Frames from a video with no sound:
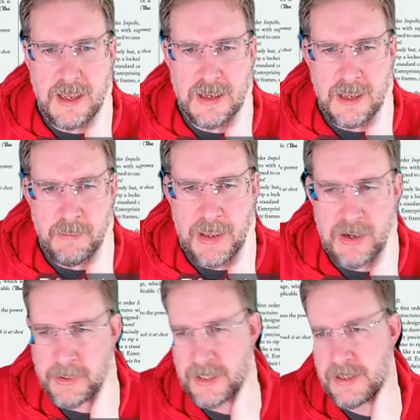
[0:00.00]
impello,
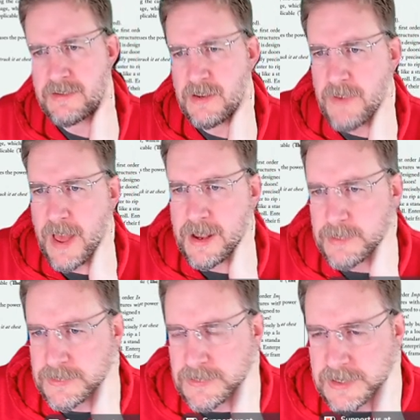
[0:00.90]
but he doesn't have
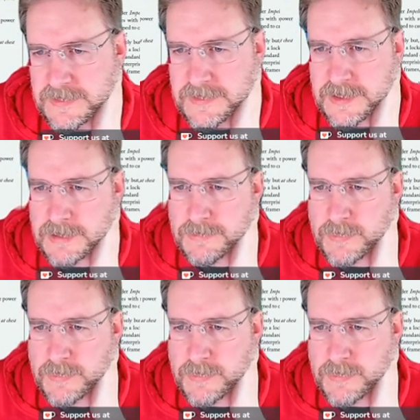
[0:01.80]
aqua. So let's see.